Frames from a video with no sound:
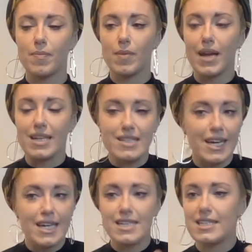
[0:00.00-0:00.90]

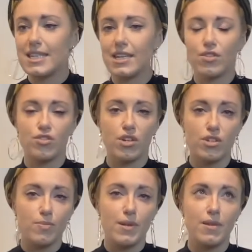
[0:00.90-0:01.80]
anxiety and
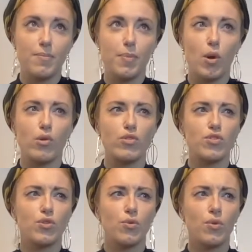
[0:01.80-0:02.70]
judgment, but
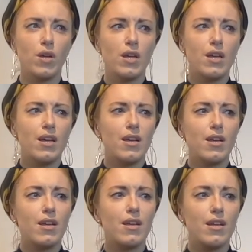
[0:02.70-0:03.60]
also
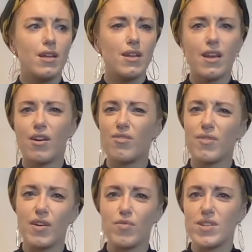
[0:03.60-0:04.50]
love
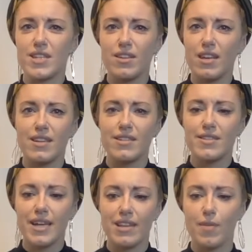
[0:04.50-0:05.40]
and
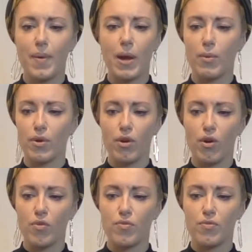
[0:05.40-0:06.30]
resilience and the power
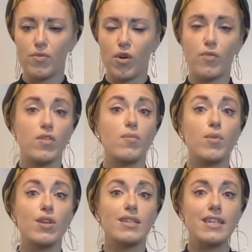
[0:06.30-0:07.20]
of
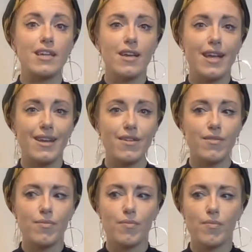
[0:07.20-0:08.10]
community in
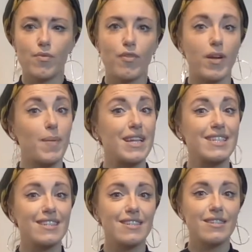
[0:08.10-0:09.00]

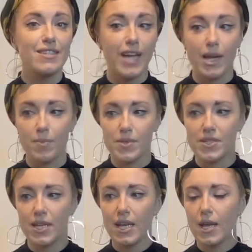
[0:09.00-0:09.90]
fragmented
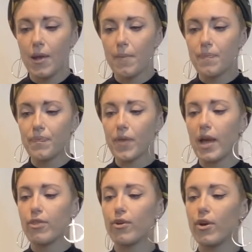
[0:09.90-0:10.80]
times.
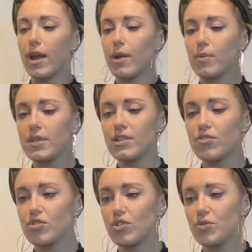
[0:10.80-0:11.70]
I thought I would
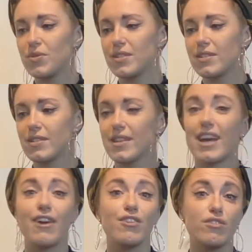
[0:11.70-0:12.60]
introduce the
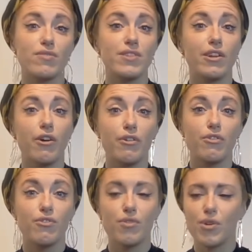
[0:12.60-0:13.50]
character of
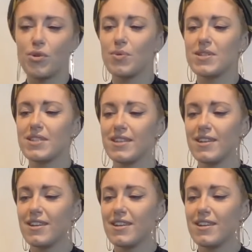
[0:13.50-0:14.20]
Sloth, who is the